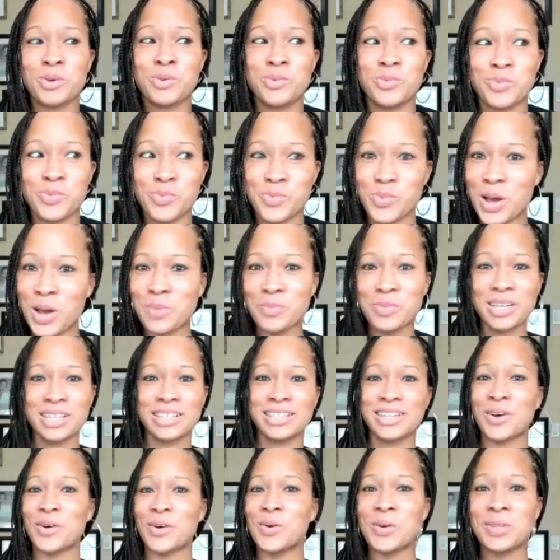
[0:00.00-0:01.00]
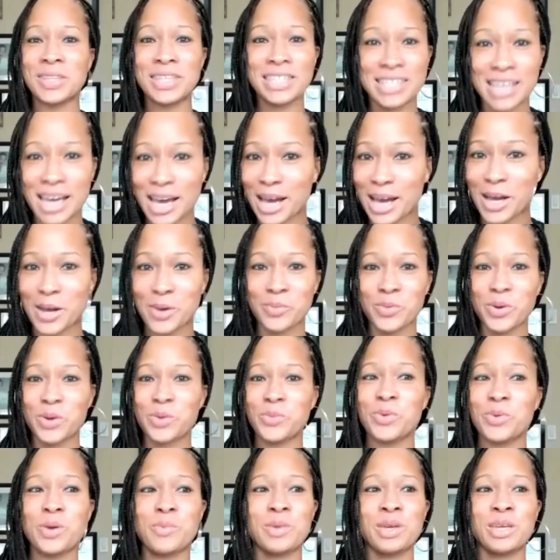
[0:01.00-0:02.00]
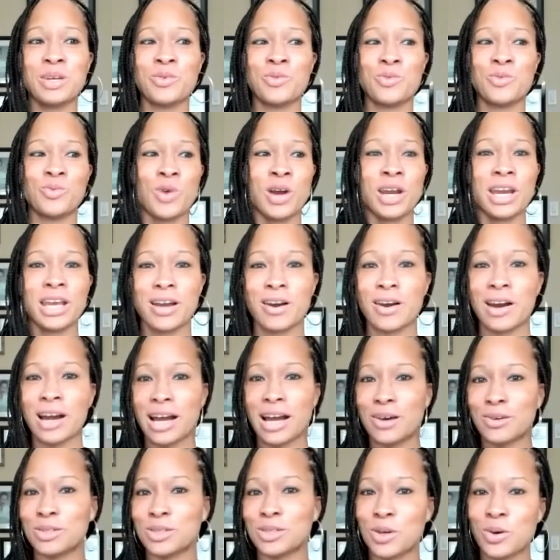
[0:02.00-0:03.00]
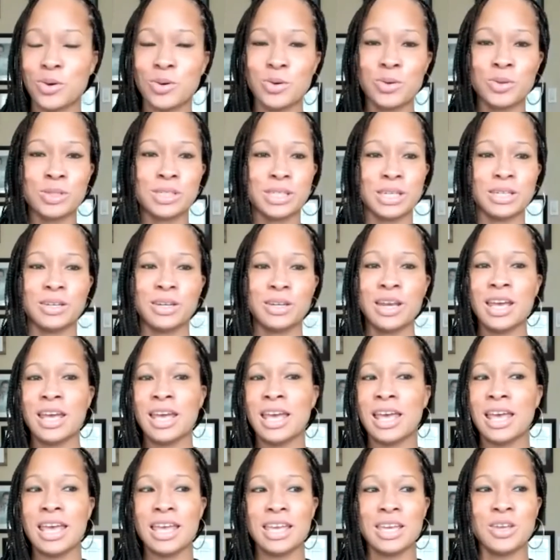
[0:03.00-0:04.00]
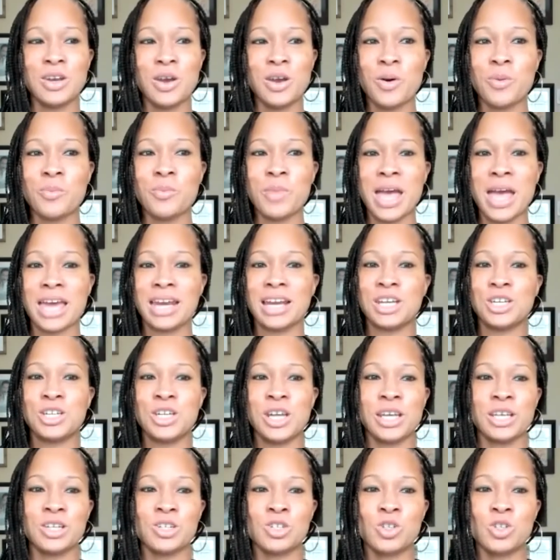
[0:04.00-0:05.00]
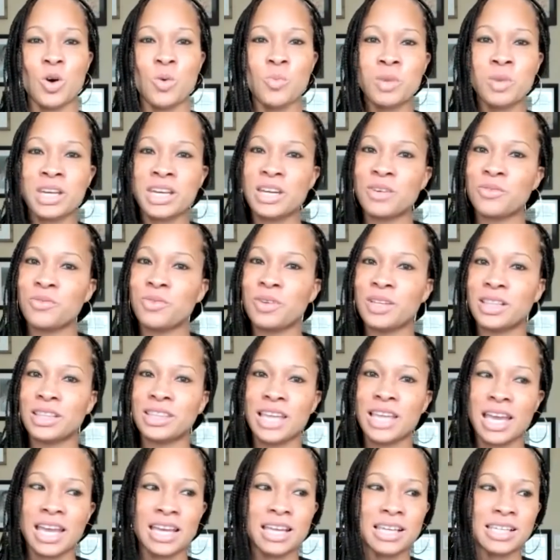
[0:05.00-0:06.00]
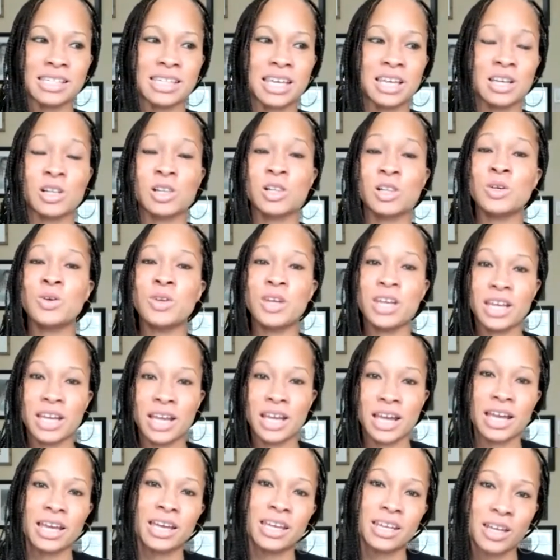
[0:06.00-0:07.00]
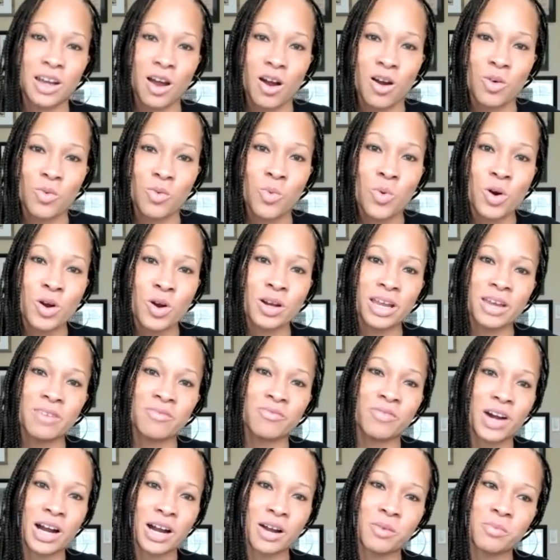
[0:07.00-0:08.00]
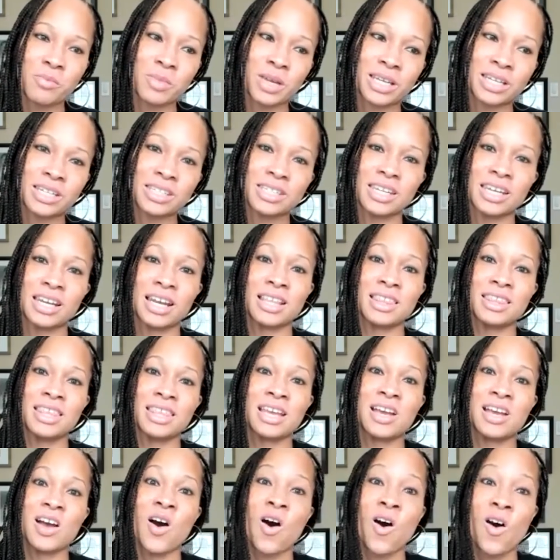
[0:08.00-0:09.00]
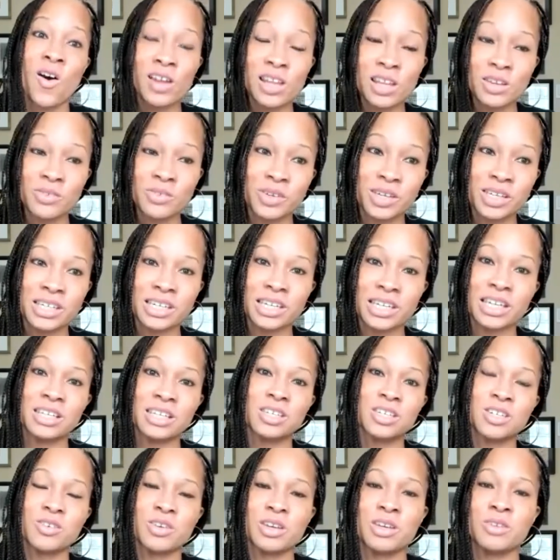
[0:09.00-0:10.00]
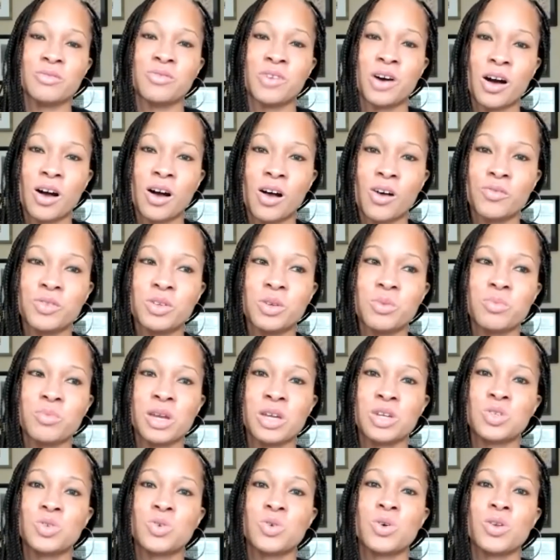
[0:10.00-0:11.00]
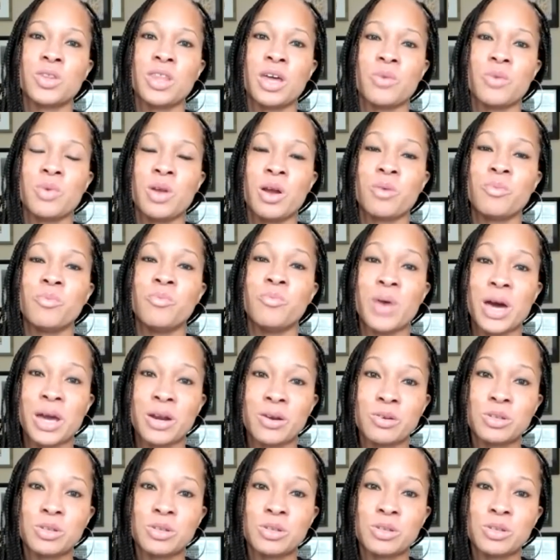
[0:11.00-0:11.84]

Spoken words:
women all the time. We're women running our households and, you know, managing so many different things, including in our work environments. And I think all of it needs to evolve to make sure that we are better